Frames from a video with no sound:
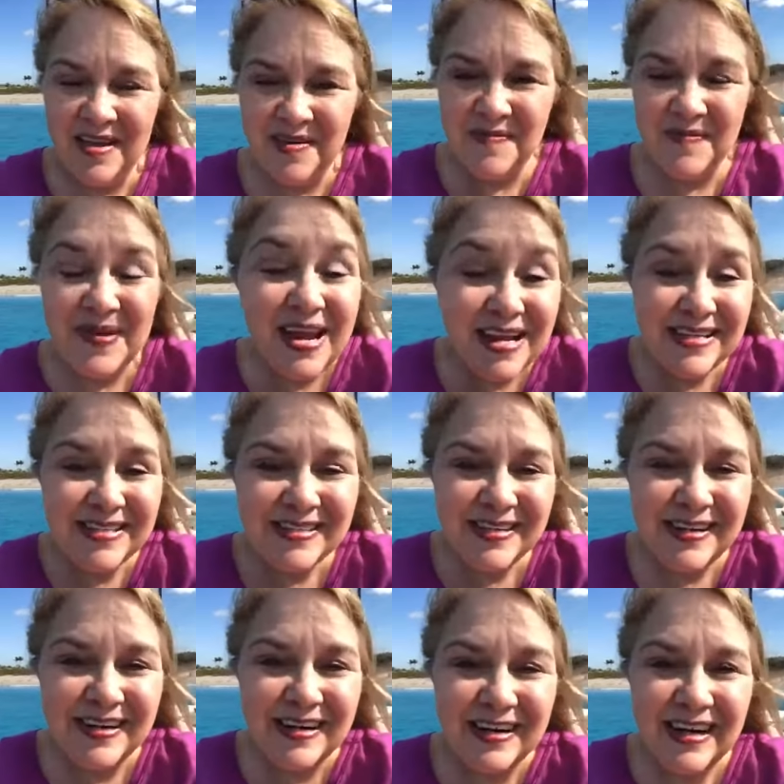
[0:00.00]
make
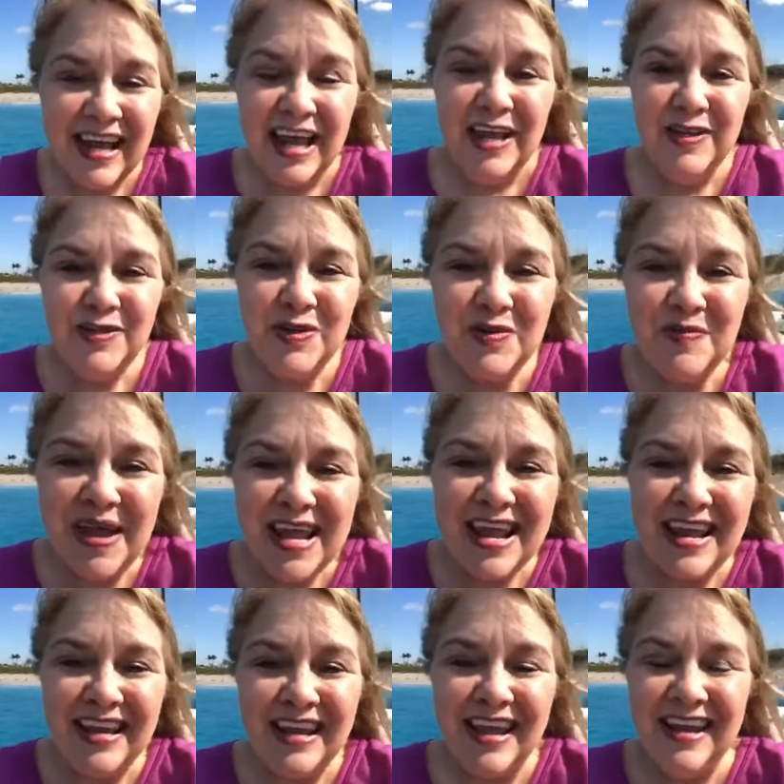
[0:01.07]
sure to
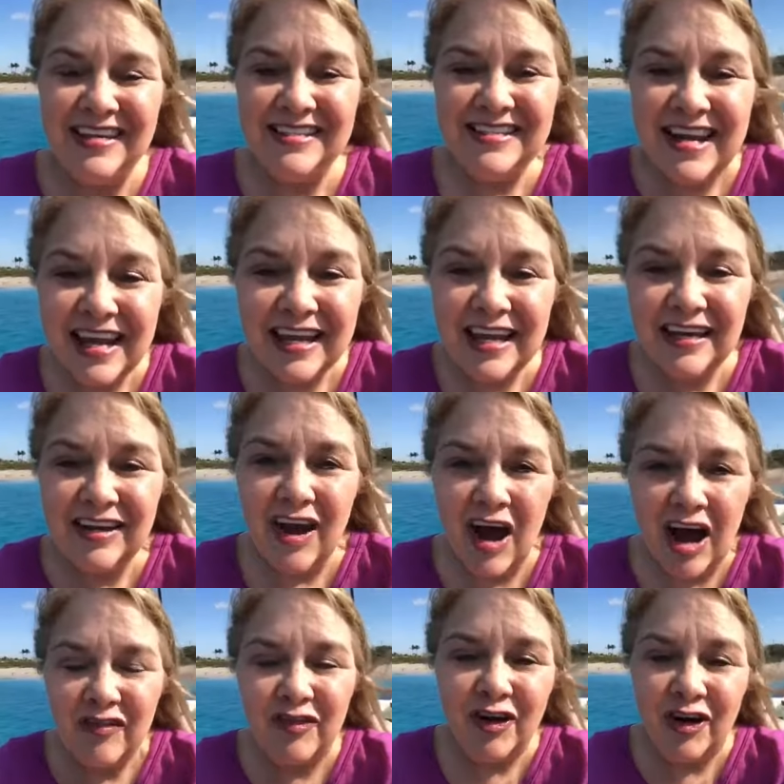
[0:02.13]
make a second
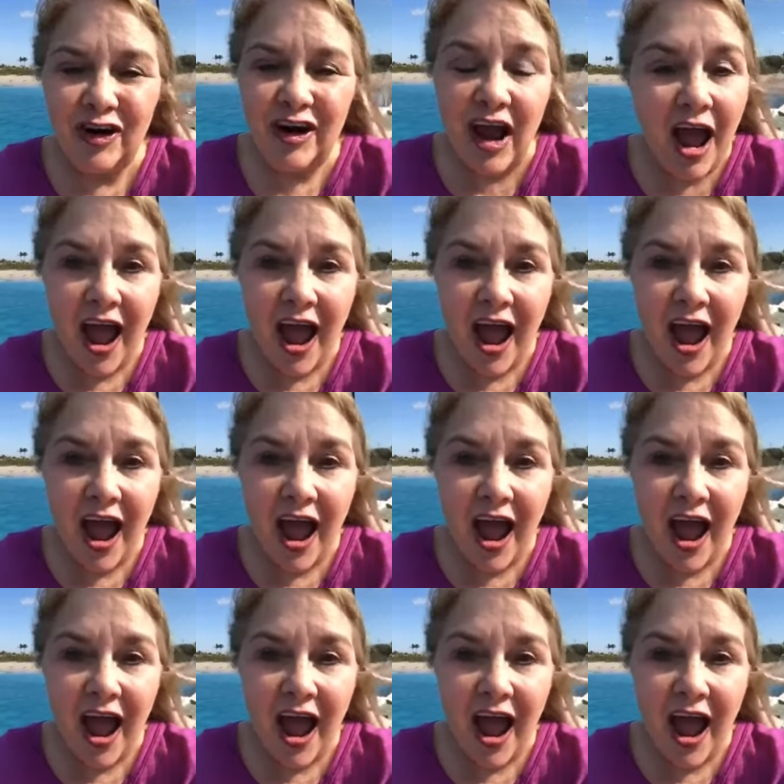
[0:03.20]
offer.